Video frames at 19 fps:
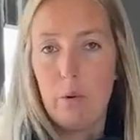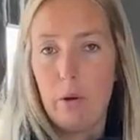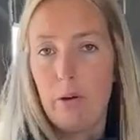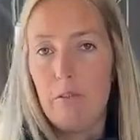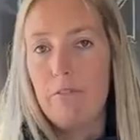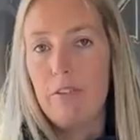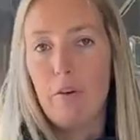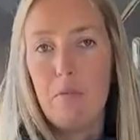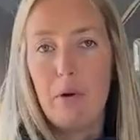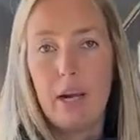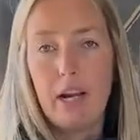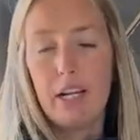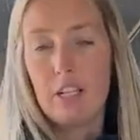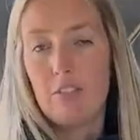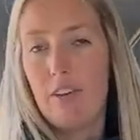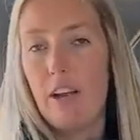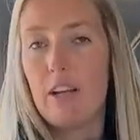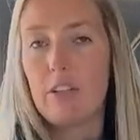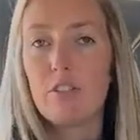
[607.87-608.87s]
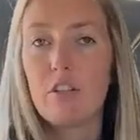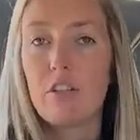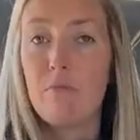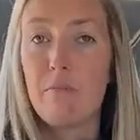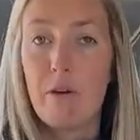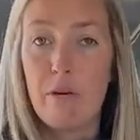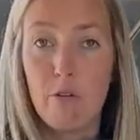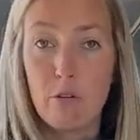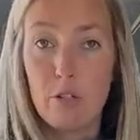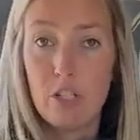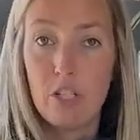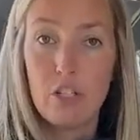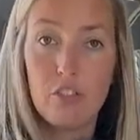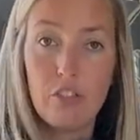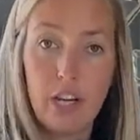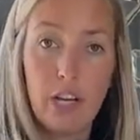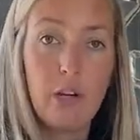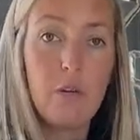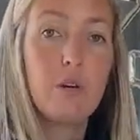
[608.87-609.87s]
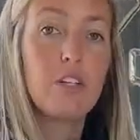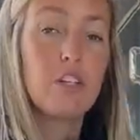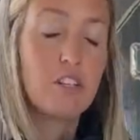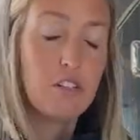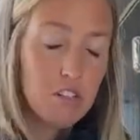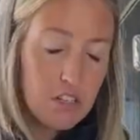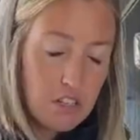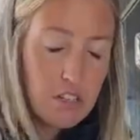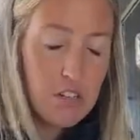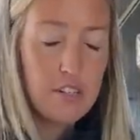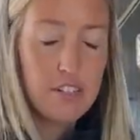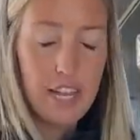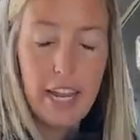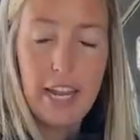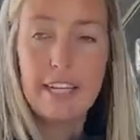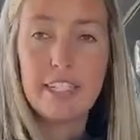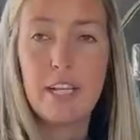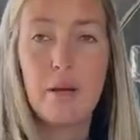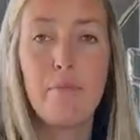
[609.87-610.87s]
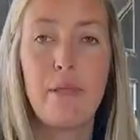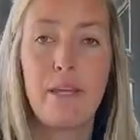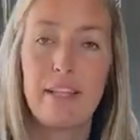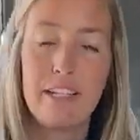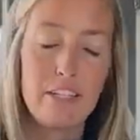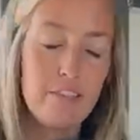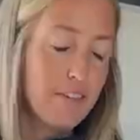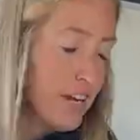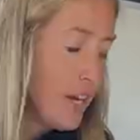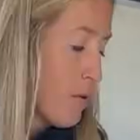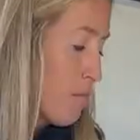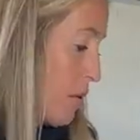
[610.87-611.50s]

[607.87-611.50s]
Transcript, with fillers: will fill buckets faster than my horse can drink, which is saying something. That's very